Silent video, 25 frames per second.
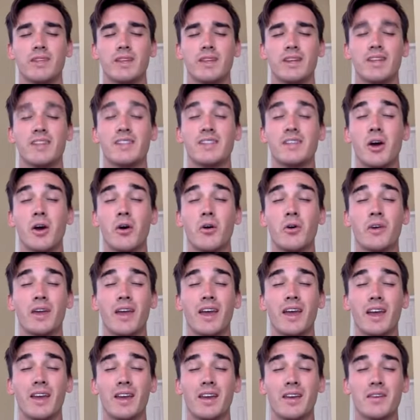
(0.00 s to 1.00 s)
is
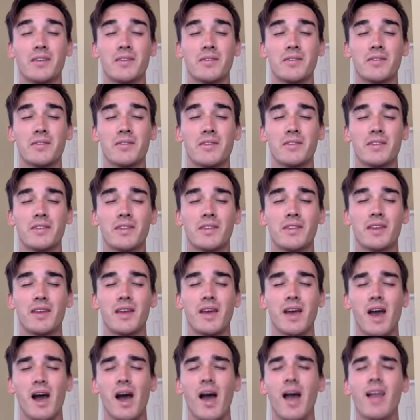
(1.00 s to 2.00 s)
okay.
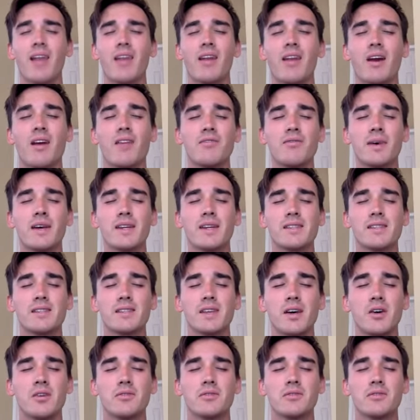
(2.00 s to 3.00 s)
I love
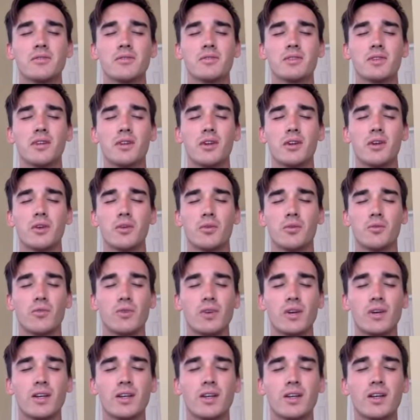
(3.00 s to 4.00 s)
myself
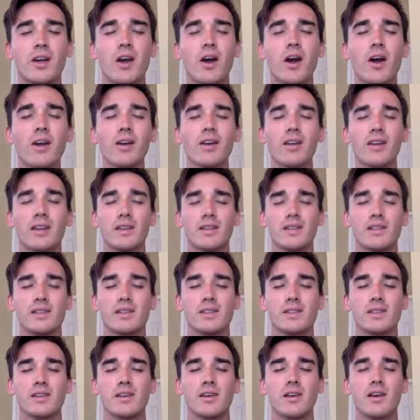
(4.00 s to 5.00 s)

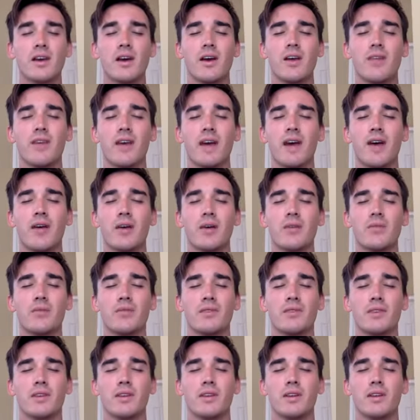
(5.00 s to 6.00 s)
regardless of how I'm
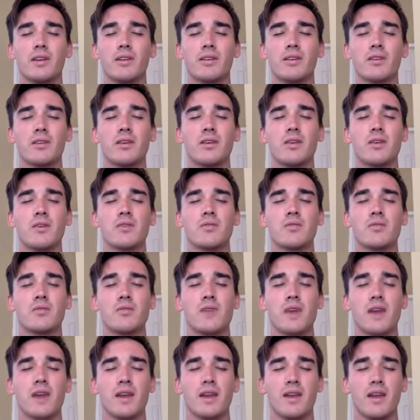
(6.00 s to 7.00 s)
feeling
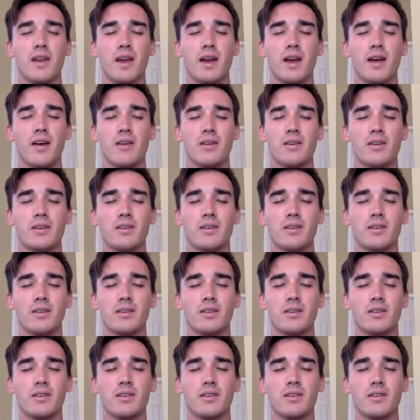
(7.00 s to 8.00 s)
right now.
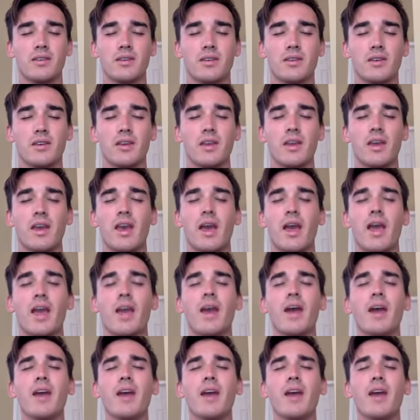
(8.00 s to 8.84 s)
And